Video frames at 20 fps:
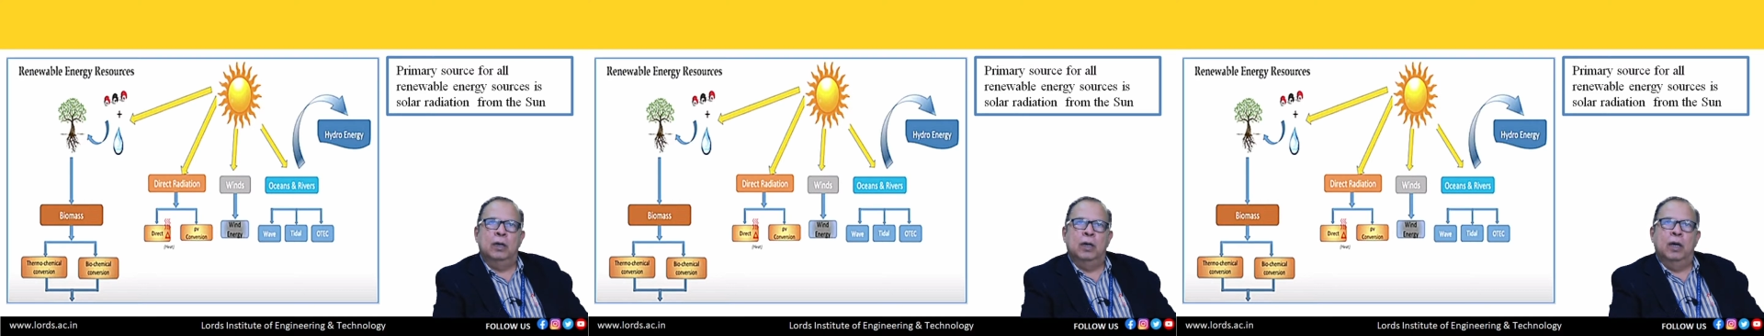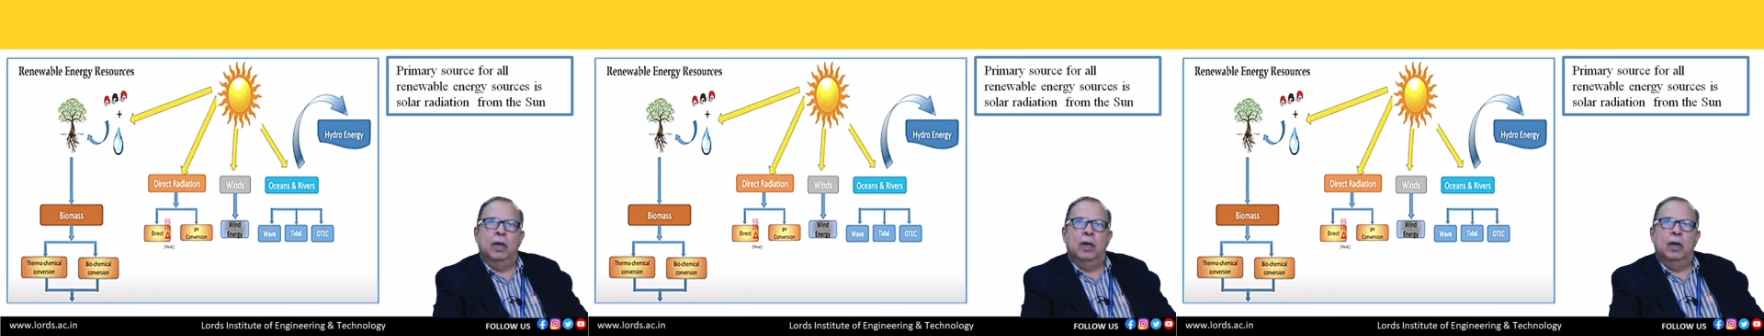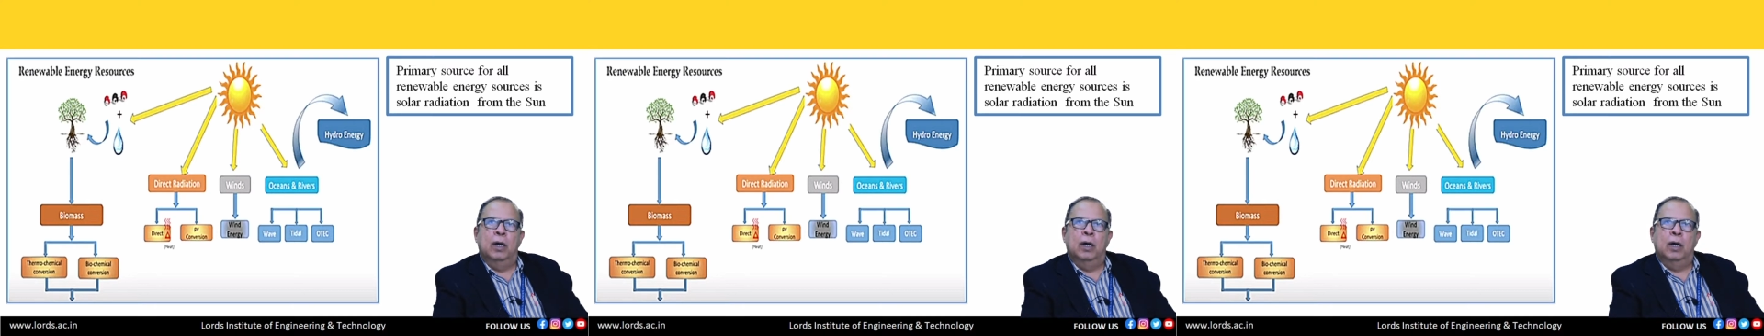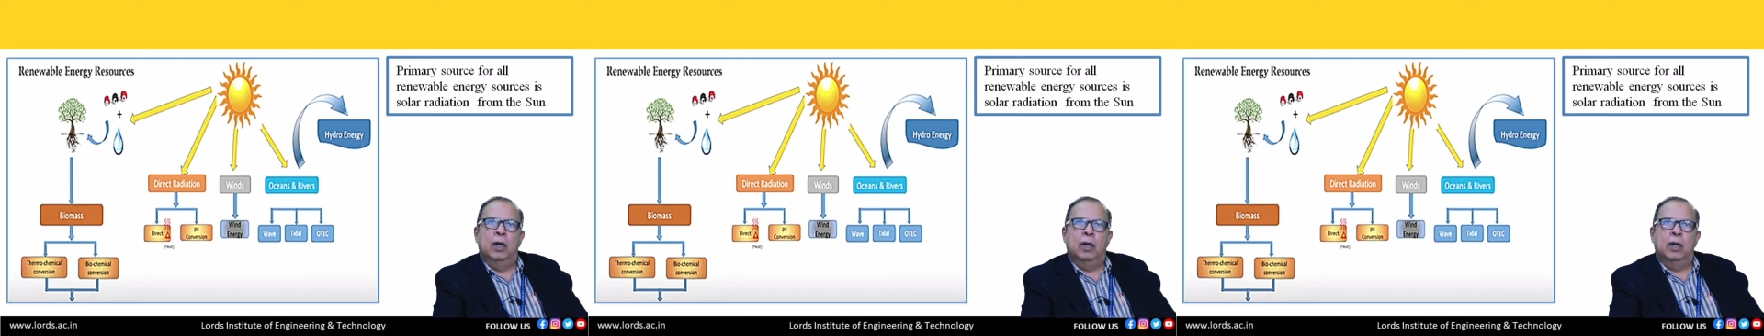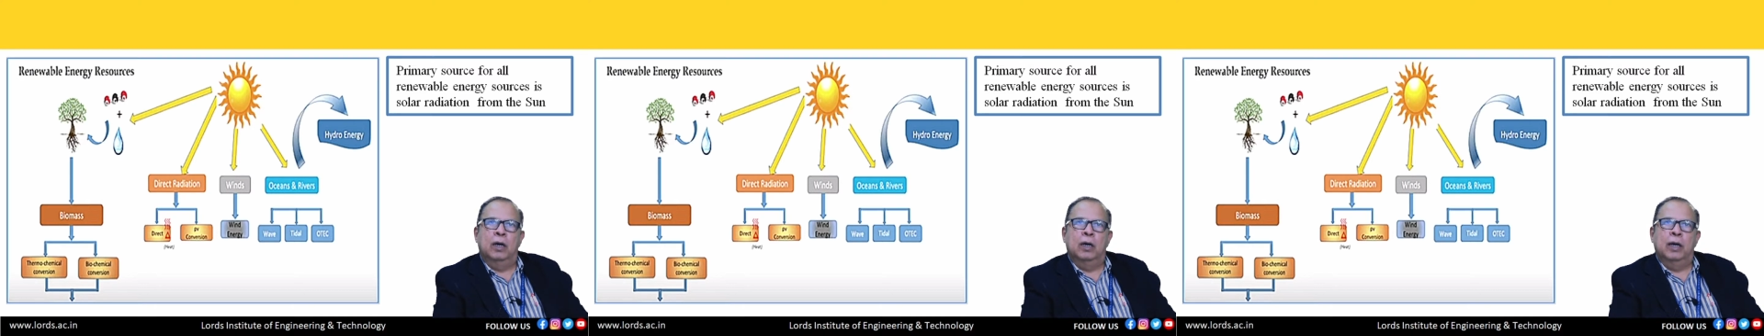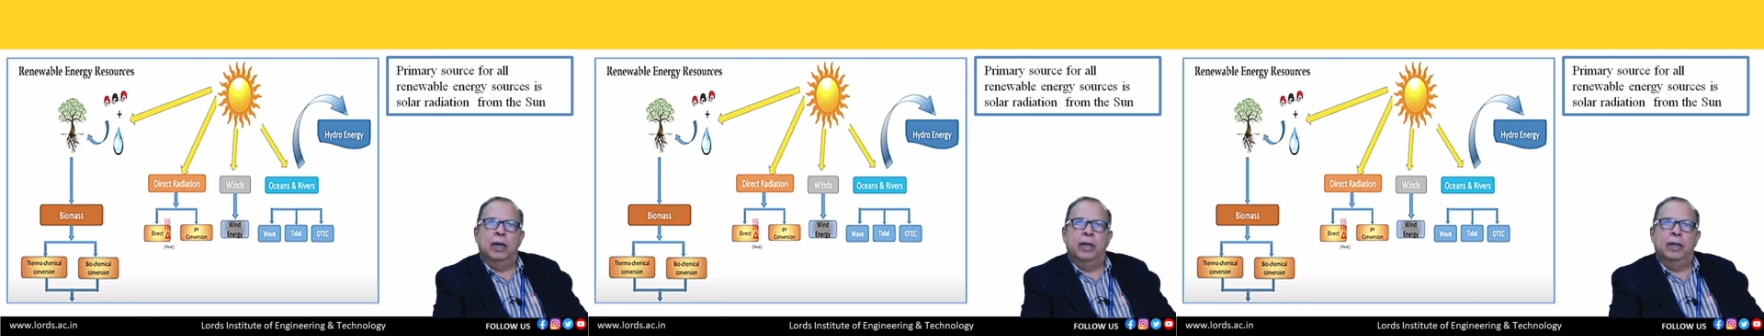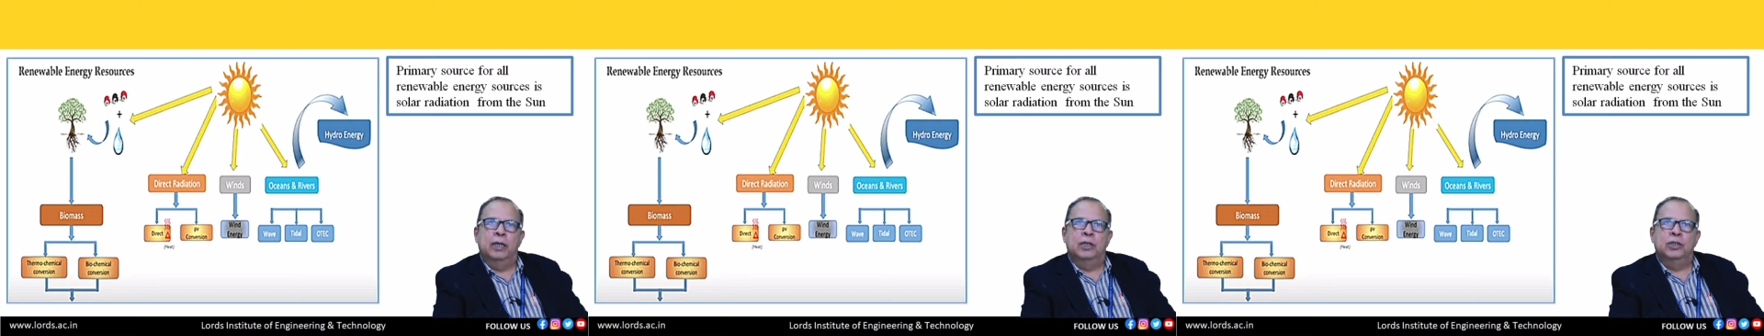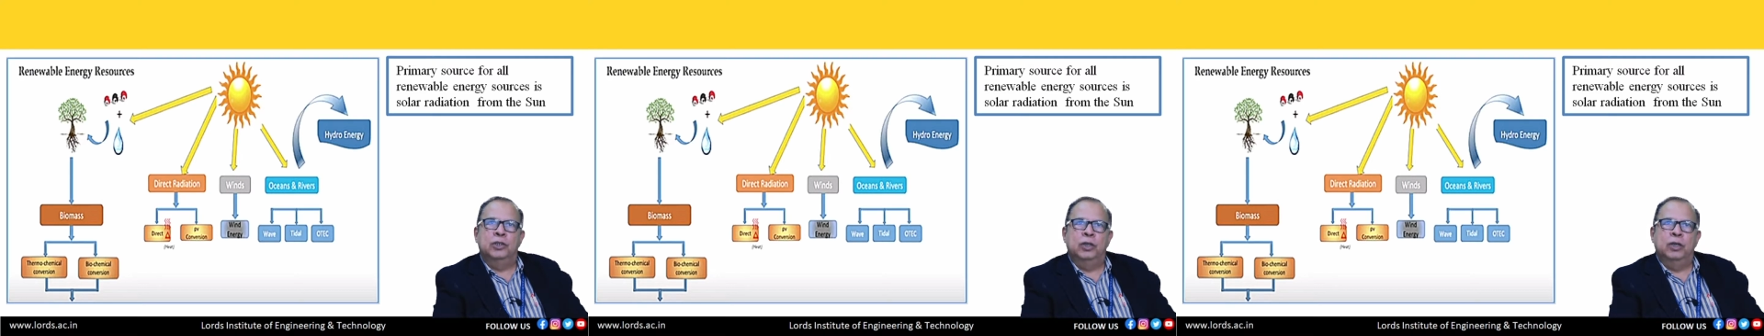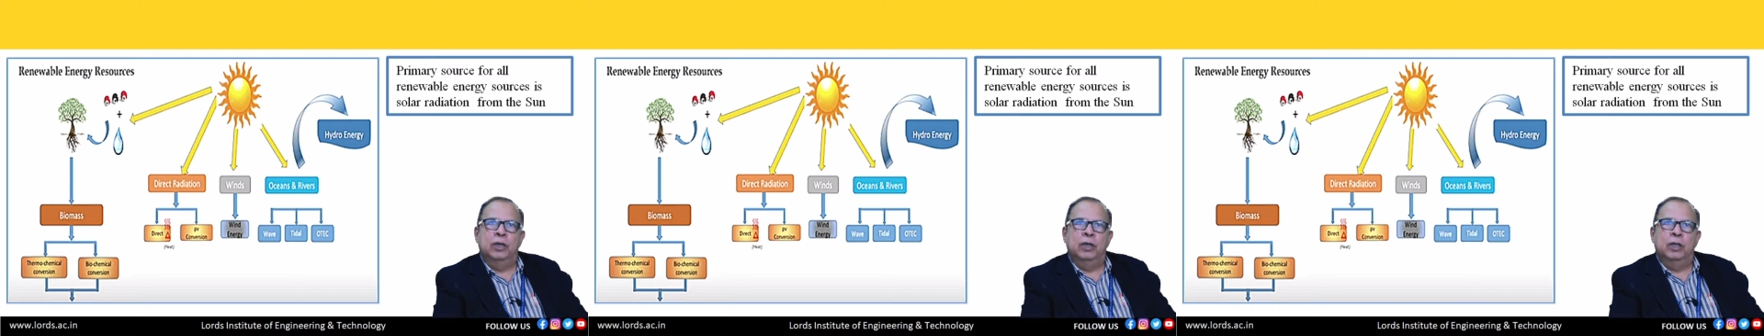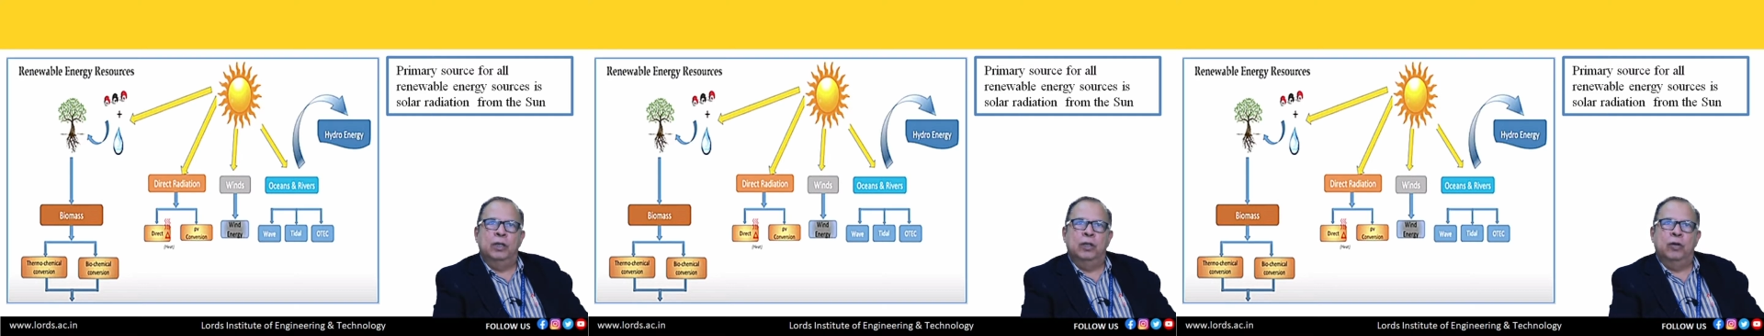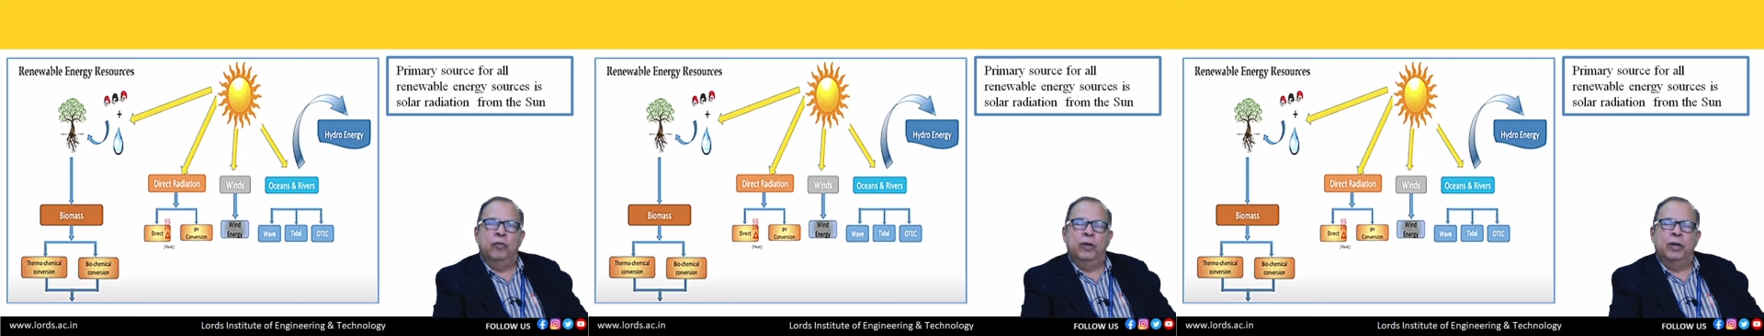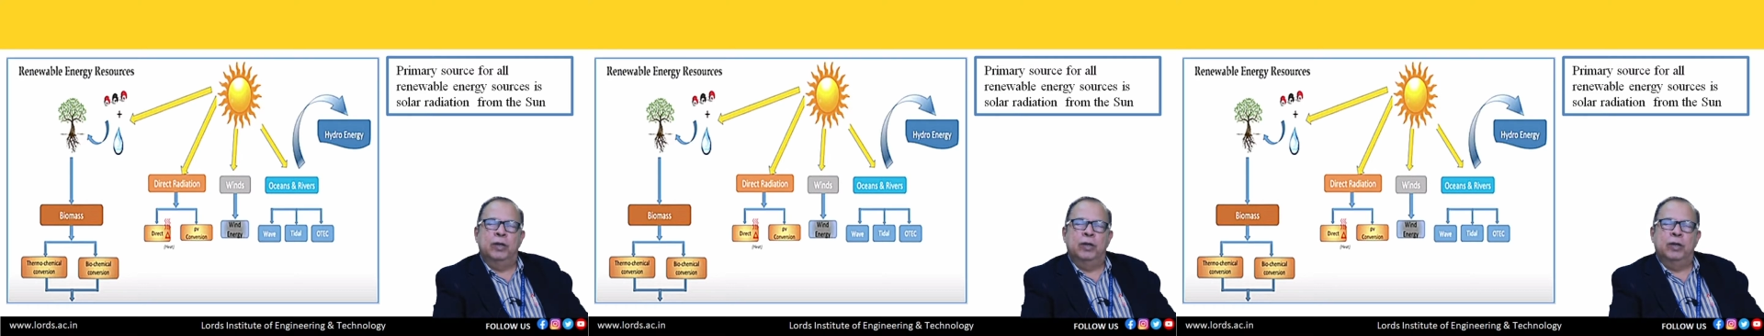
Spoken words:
energy in the wind,